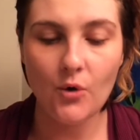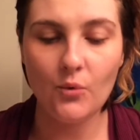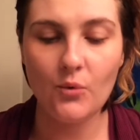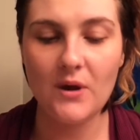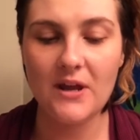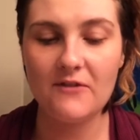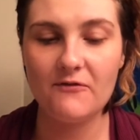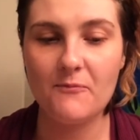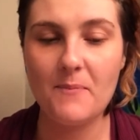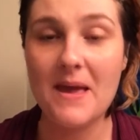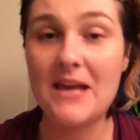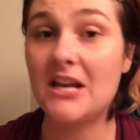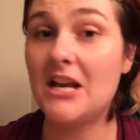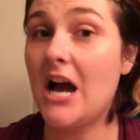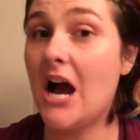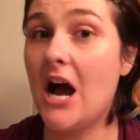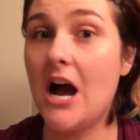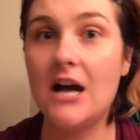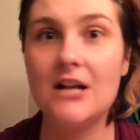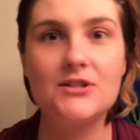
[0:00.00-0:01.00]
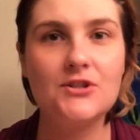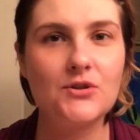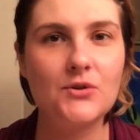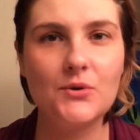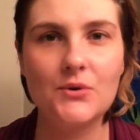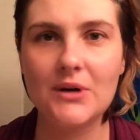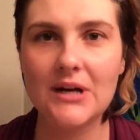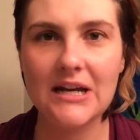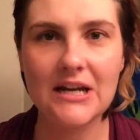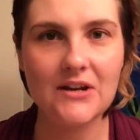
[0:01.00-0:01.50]
We've been
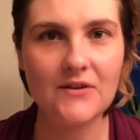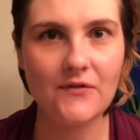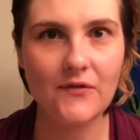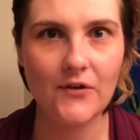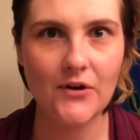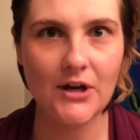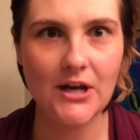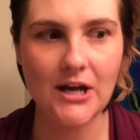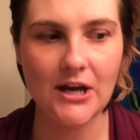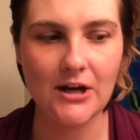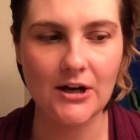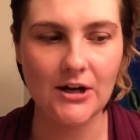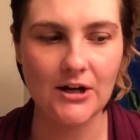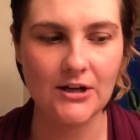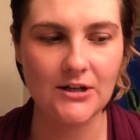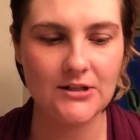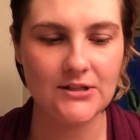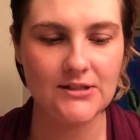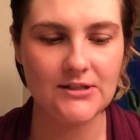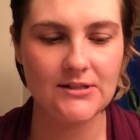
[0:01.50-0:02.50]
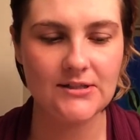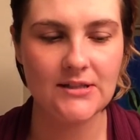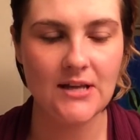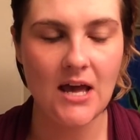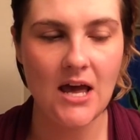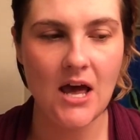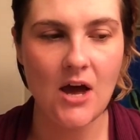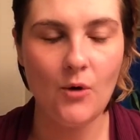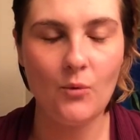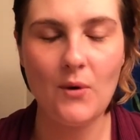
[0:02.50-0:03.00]
contouring for years,
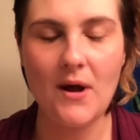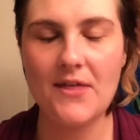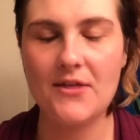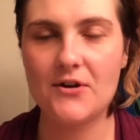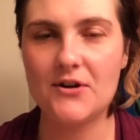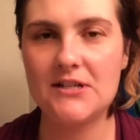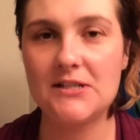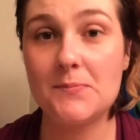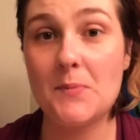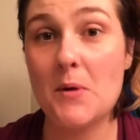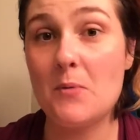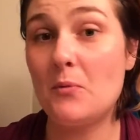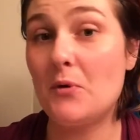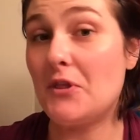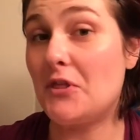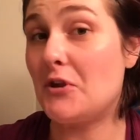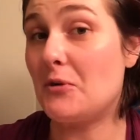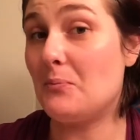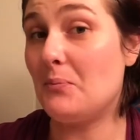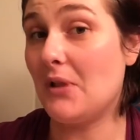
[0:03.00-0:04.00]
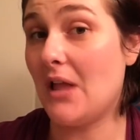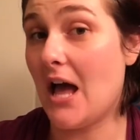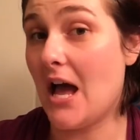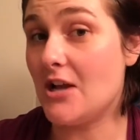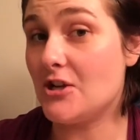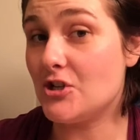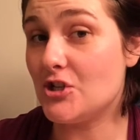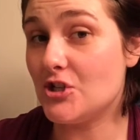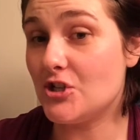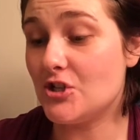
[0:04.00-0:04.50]
whether it's been with your
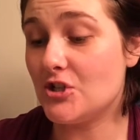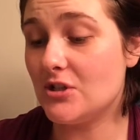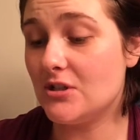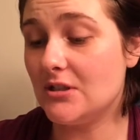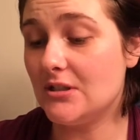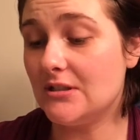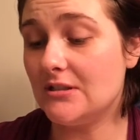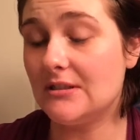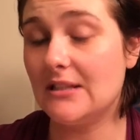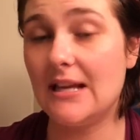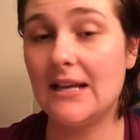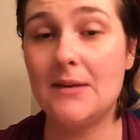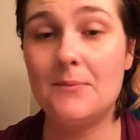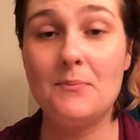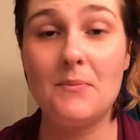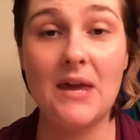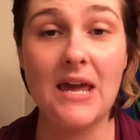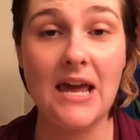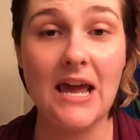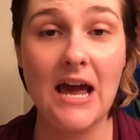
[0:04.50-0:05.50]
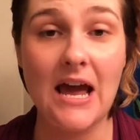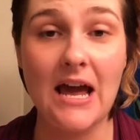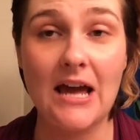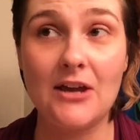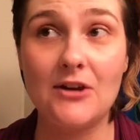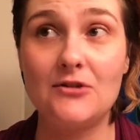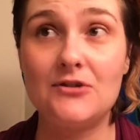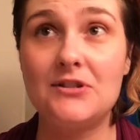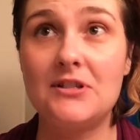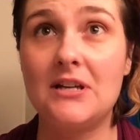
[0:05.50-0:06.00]
blush, like me. I
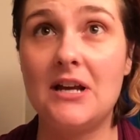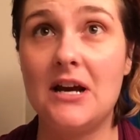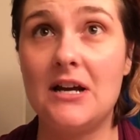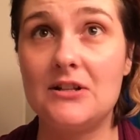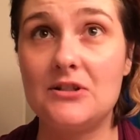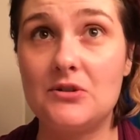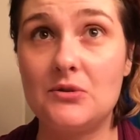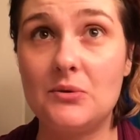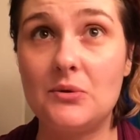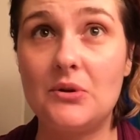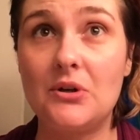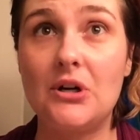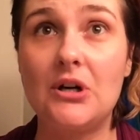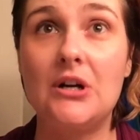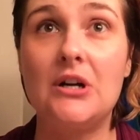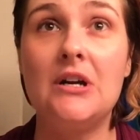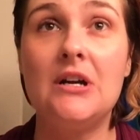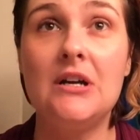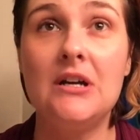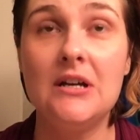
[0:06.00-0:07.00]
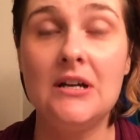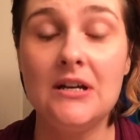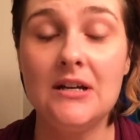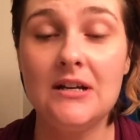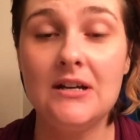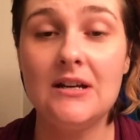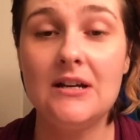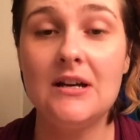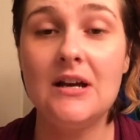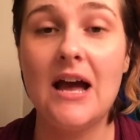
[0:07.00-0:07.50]
used to contour
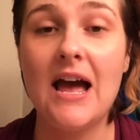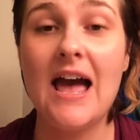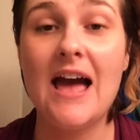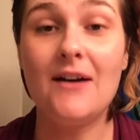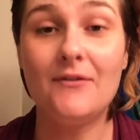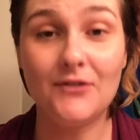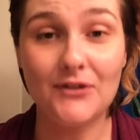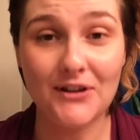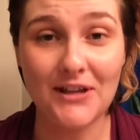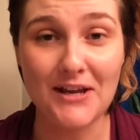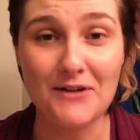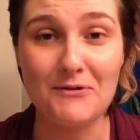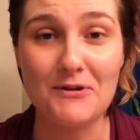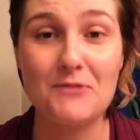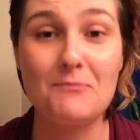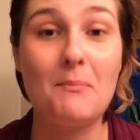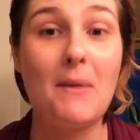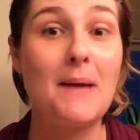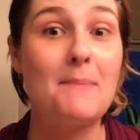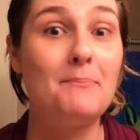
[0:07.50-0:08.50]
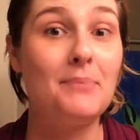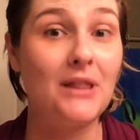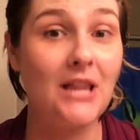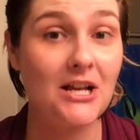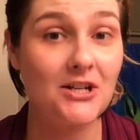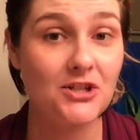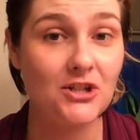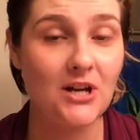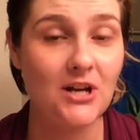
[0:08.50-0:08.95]
heavily with my blush